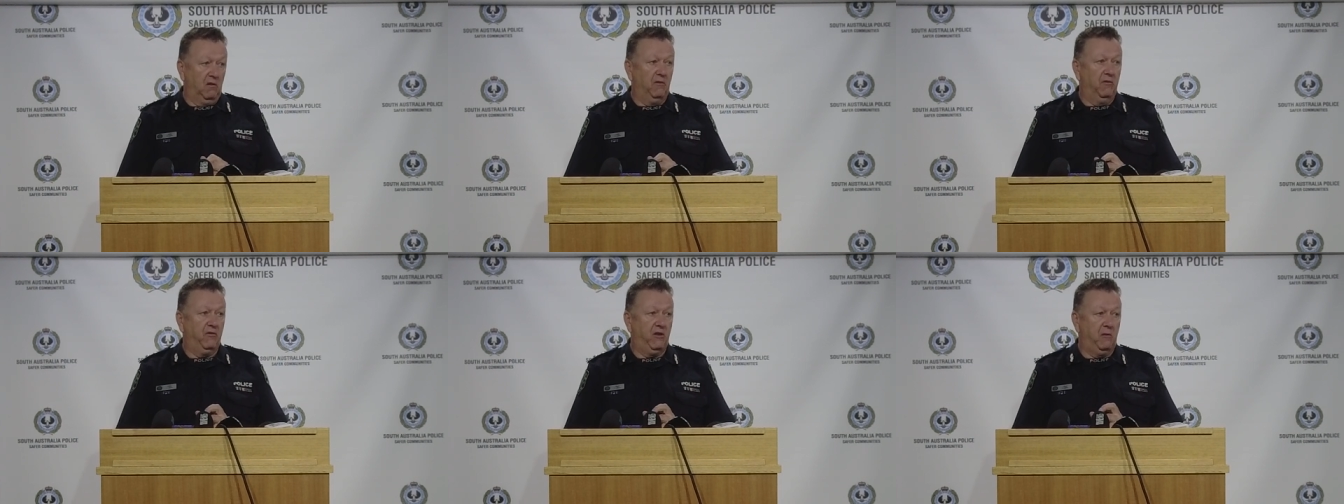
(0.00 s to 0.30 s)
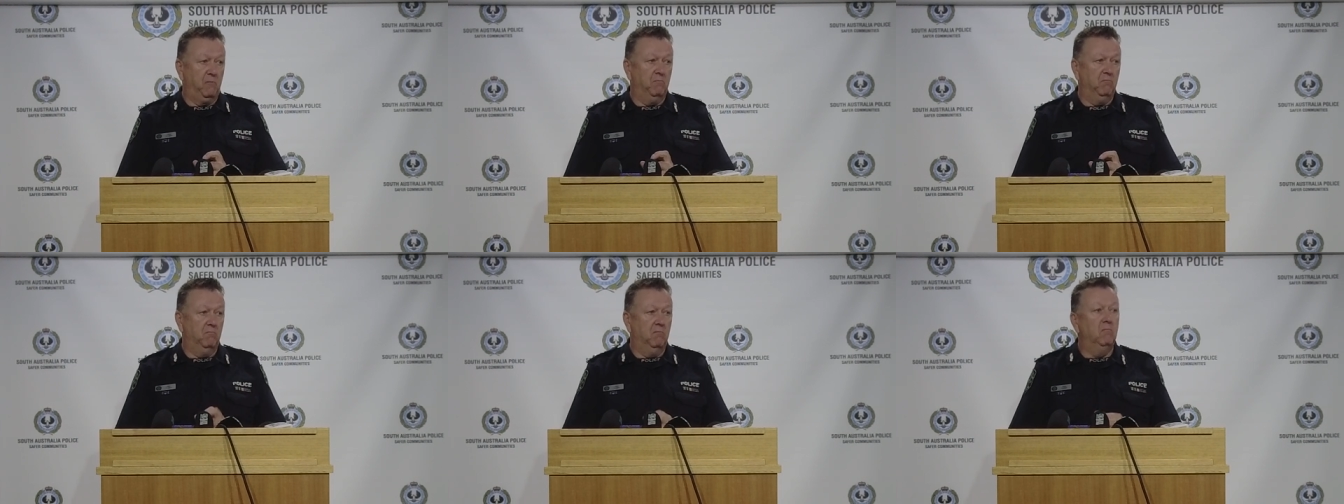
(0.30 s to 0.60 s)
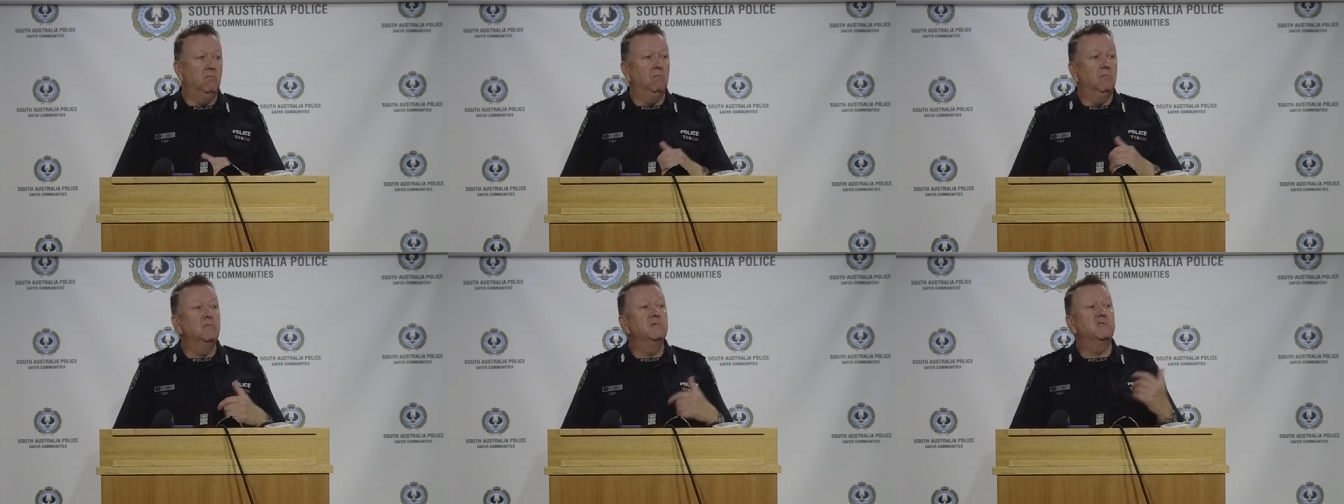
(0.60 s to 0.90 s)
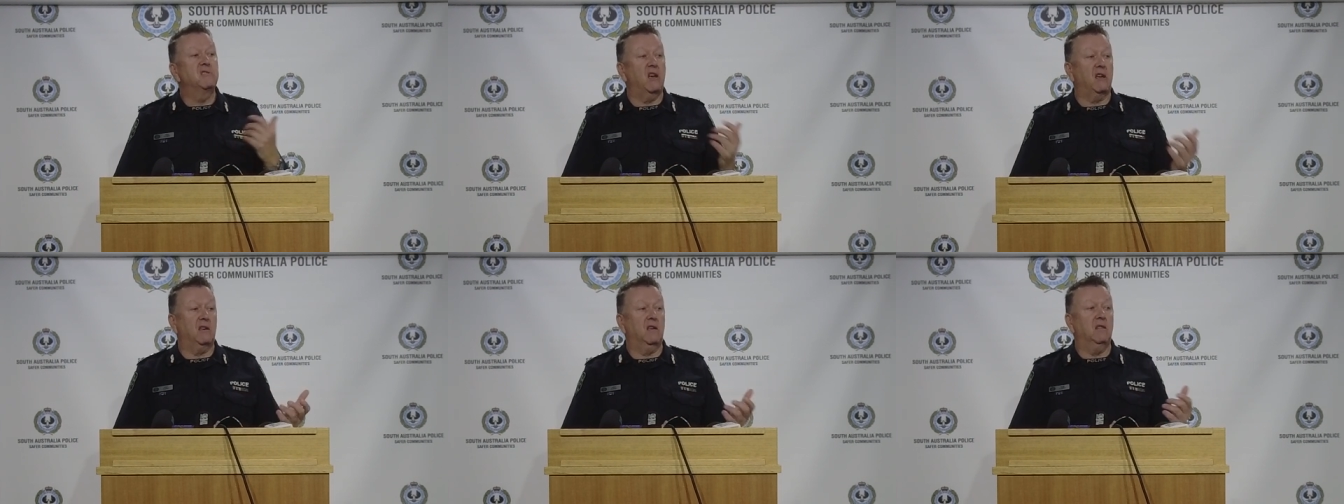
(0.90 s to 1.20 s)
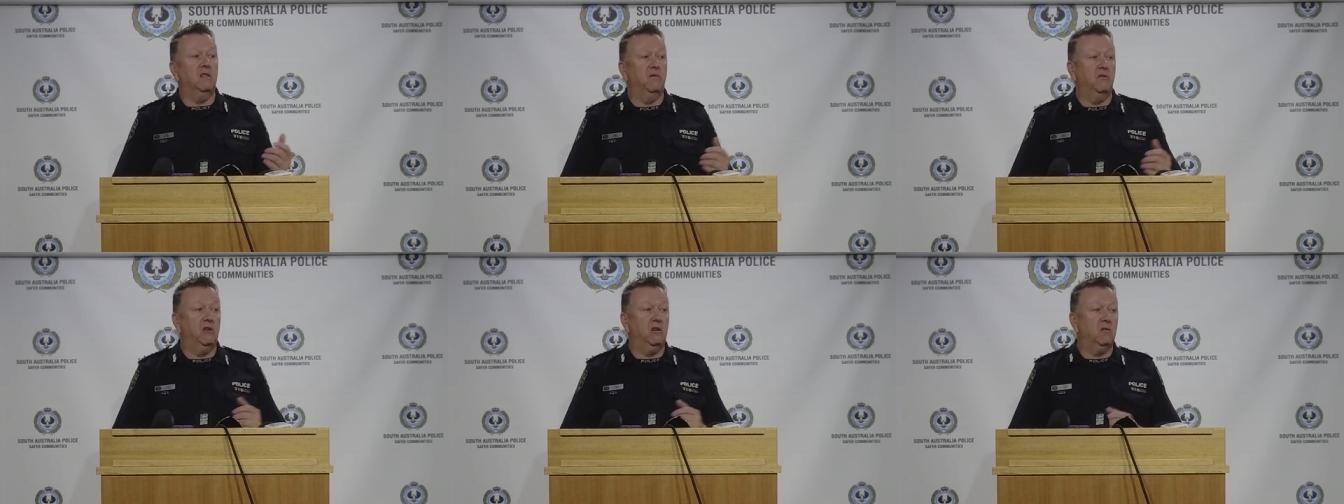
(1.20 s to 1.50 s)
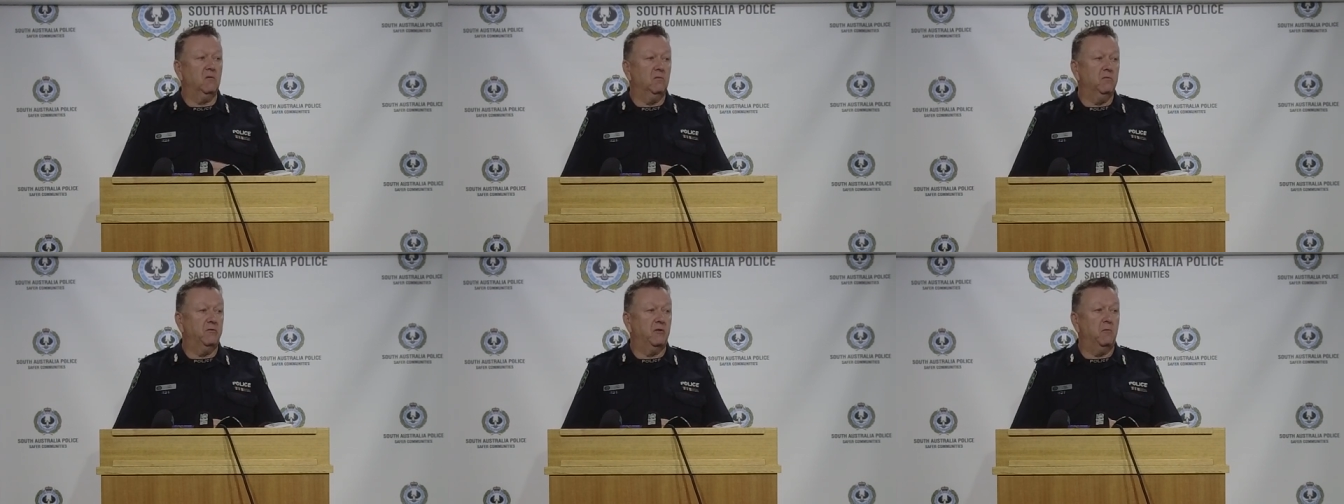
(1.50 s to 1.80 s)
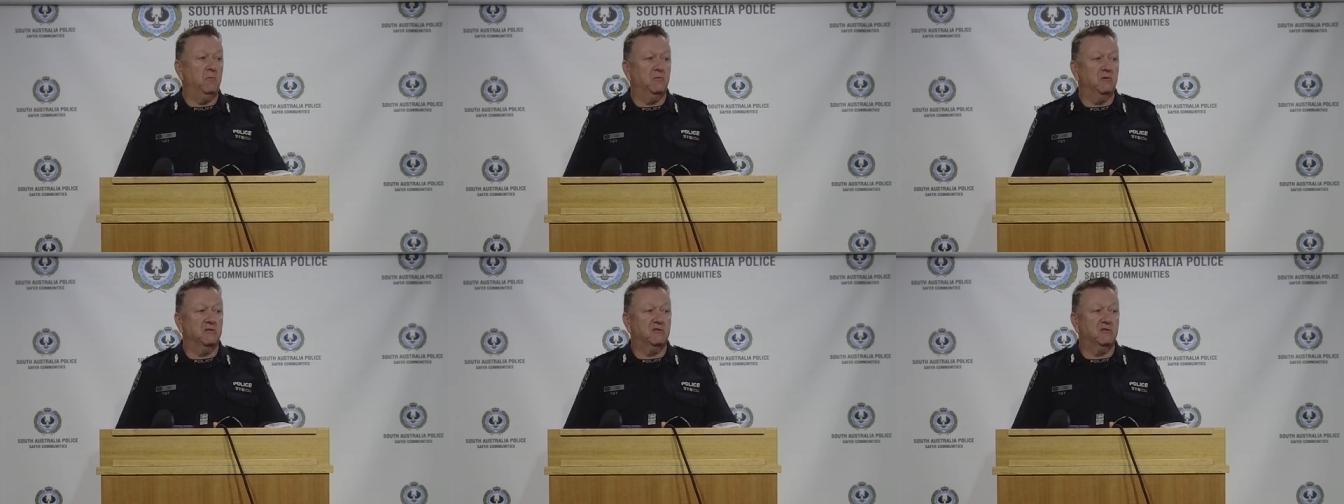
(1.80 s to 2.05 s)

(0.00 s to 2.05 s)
of him taking the vehicle from the